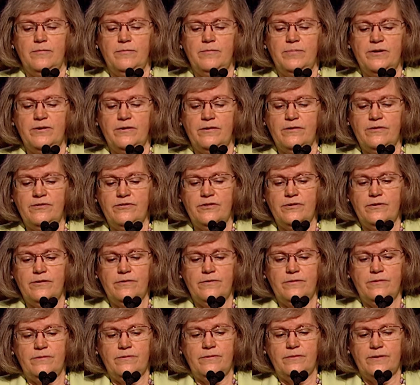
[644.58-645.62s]
but
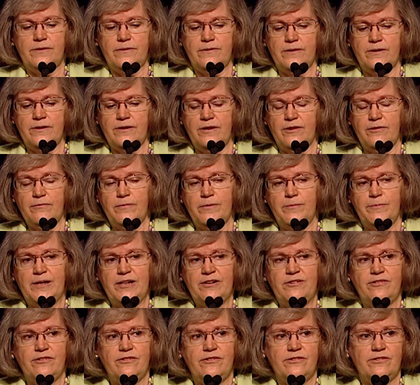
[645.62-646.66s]
also another one
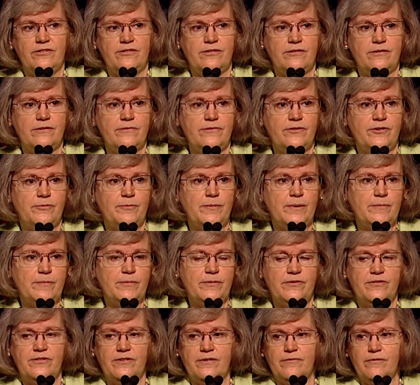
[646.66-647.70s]
mentions the
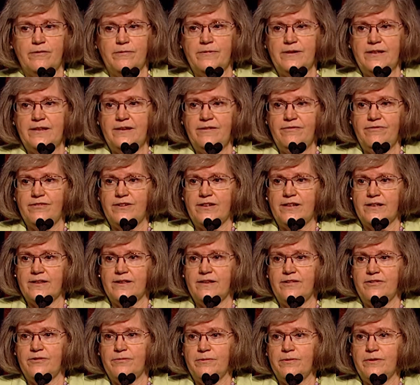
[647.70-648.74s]
Servicemembers Civil Relief Act.
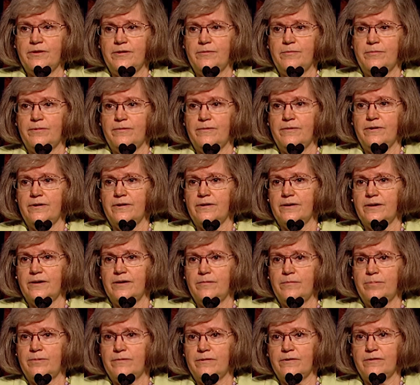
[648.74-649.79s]
That's really important, and
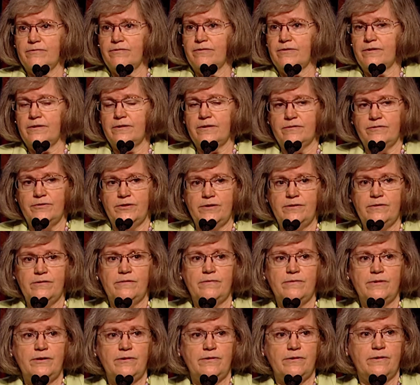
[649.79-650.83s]
important for all of you
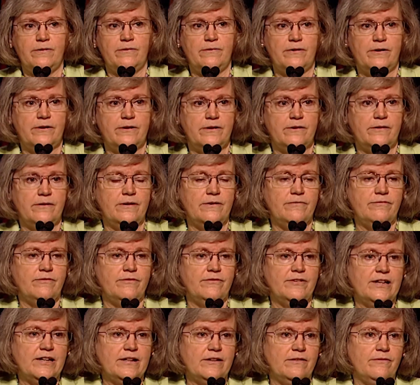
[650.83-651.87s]
when you go on and off
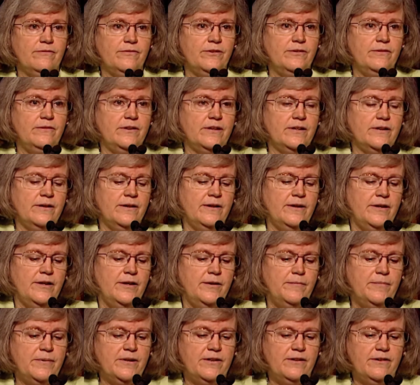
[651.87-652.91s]
of active duty,
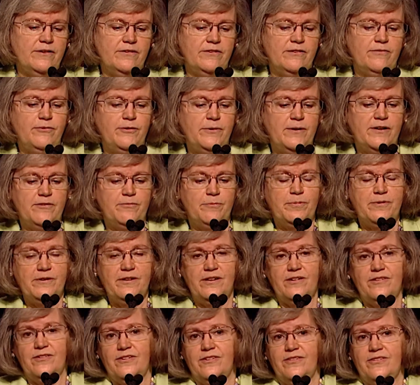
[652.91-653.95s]
because if you have
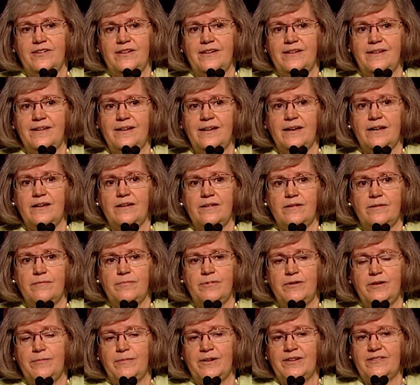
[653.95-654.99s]
pre-existing debt,
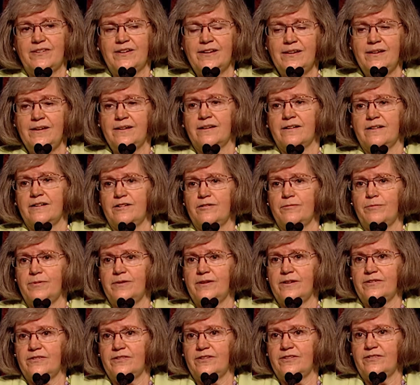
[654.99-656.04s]
pretty much any kind of
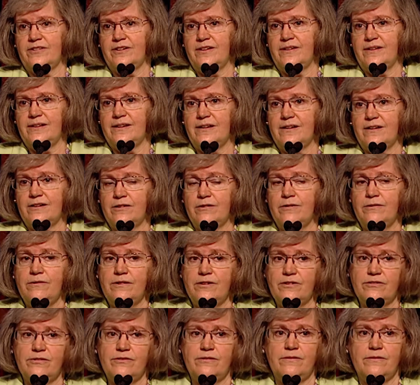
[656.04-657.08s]
pre-existing debt,
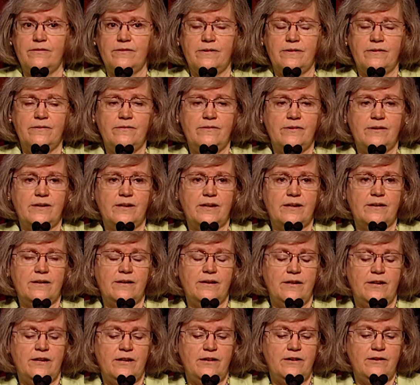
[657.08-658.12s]
including student loan debt,
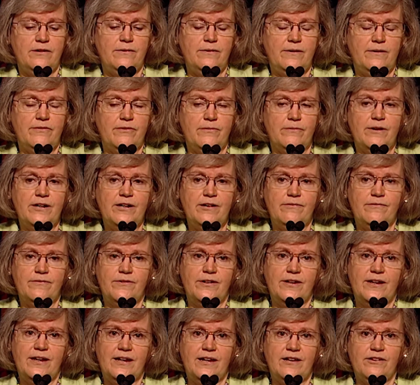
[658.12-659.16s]
you have the right
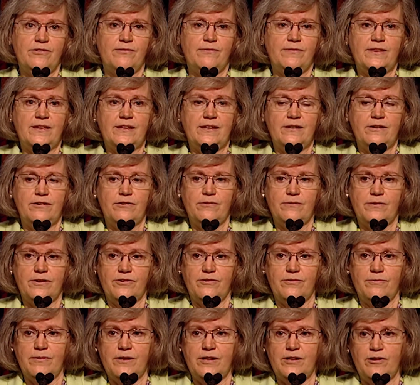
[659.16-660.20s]
to ask for that
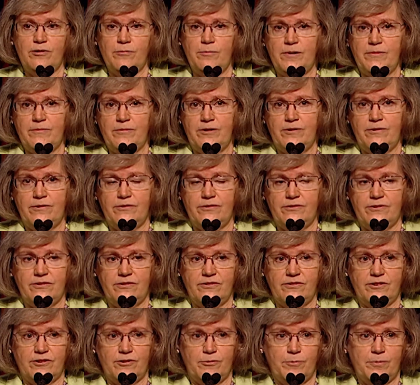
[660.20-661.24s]
interest rate to be reduced to
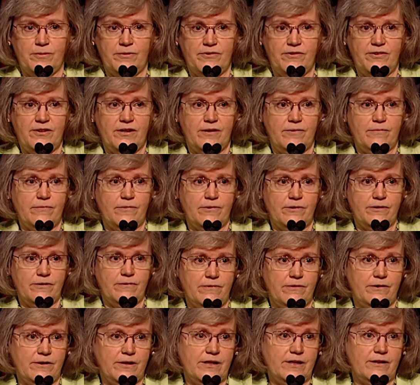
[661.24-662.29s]
6% while
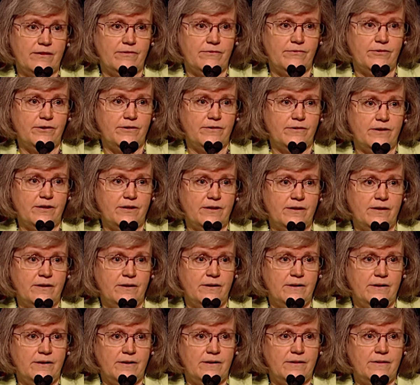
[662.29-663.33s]
on active duty.
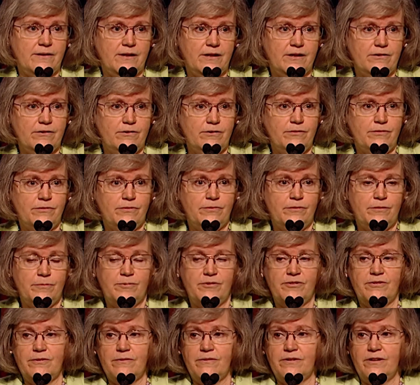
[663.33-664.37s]
A lot of new
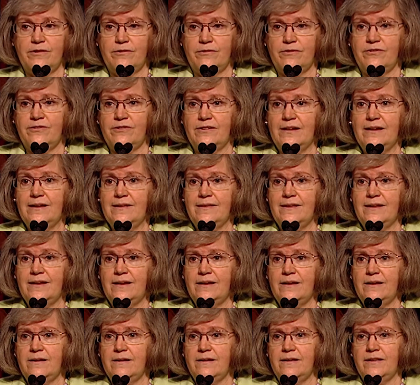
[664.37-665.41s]
troops don't understand
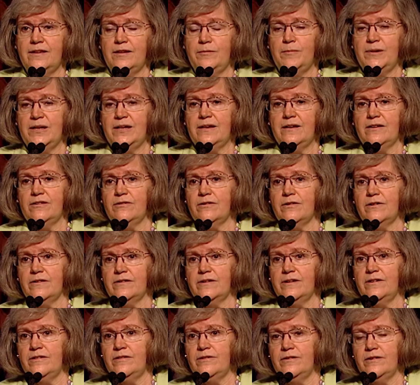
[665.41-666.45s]
that, and they may get
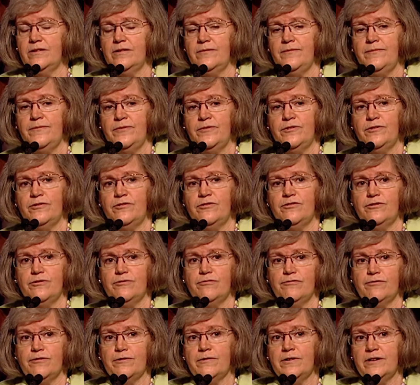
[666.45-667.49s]
talked into just
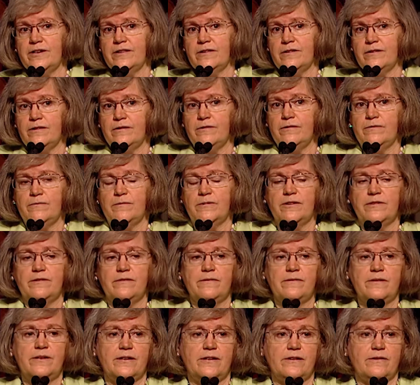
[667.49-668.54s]
deferring the loan while
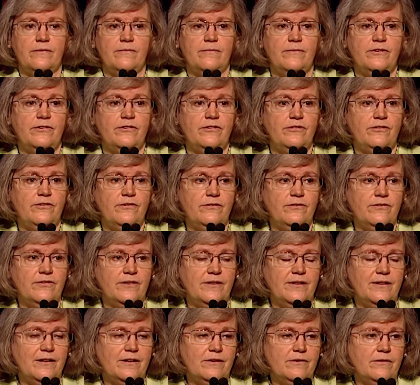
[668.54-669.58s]
they're in, which is usually
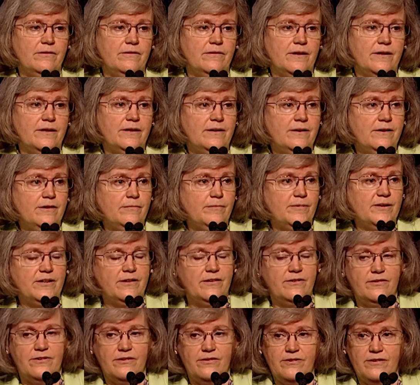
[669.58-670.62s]
not a good idea
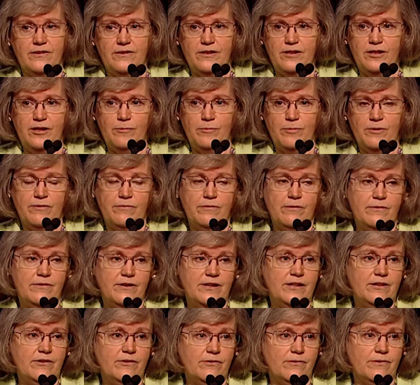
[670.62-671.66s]
because it's going to keep
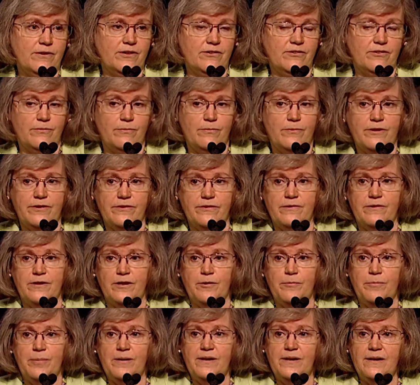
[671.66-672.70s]
accruing interest while they're
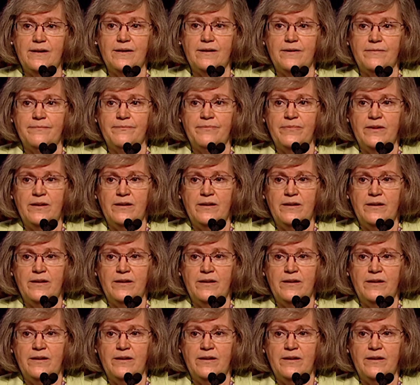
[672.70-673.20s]
not paying.